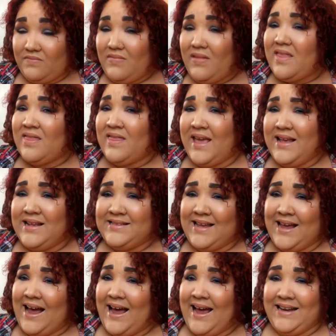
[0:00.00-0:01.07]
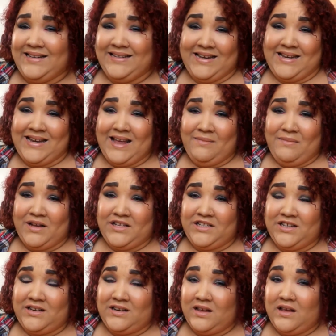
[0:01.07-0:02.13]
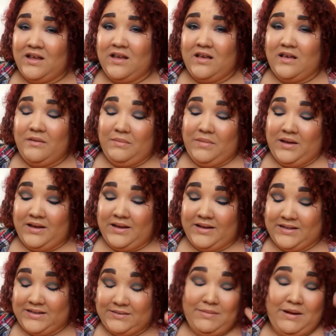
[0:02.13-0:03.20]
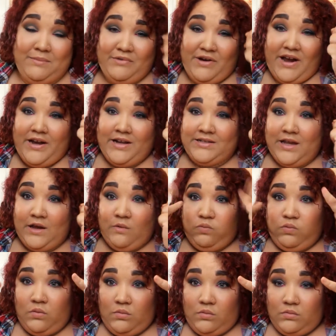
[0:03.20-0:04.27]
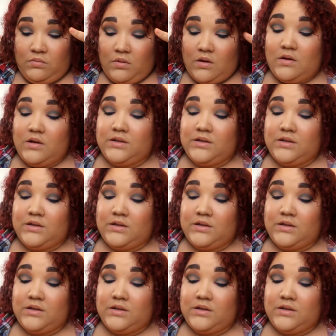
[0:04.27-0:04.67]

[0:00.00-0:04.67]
things that I did not mention because my brain is like, whoo.